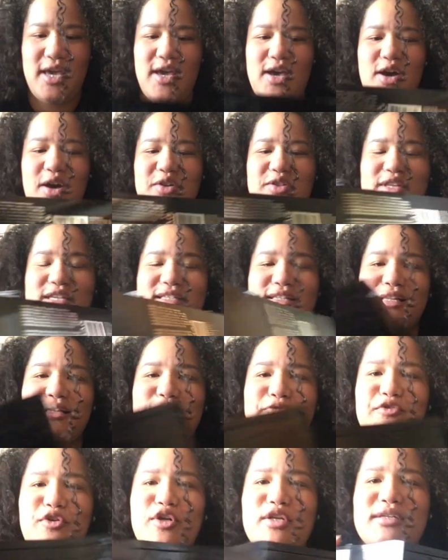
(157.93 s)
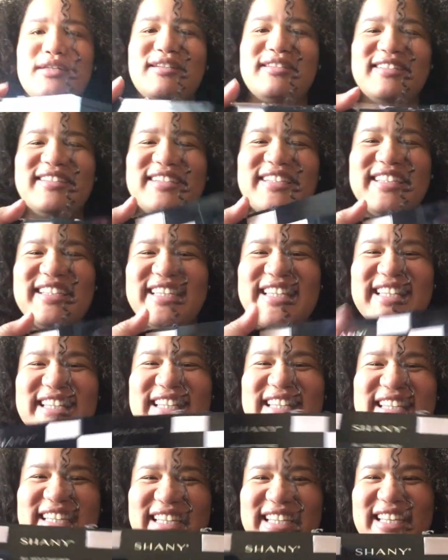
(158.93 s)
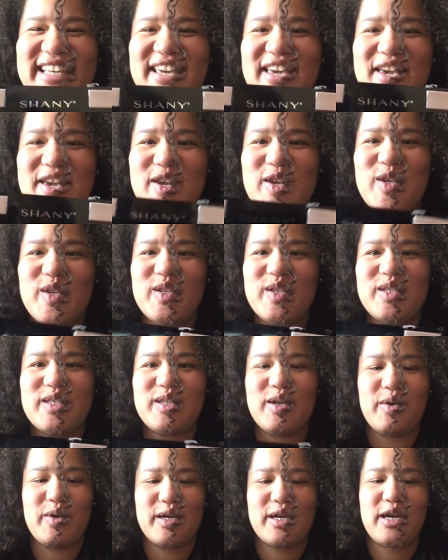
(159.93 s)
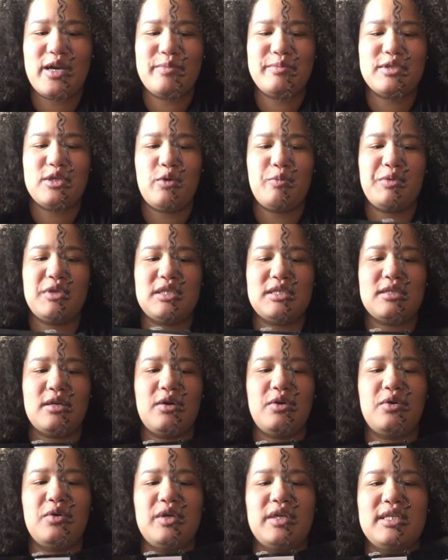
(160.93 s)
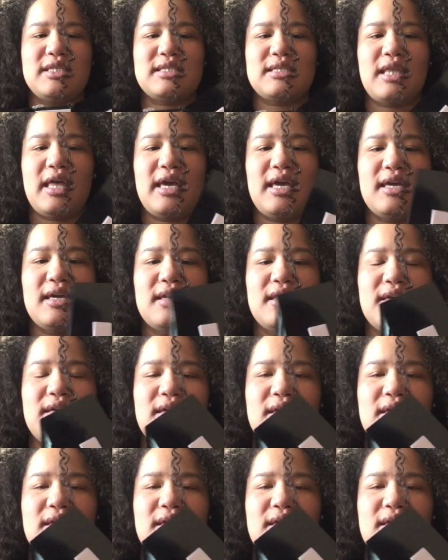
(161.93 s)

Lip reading: oh, that's not the front. So it comes open, so it's like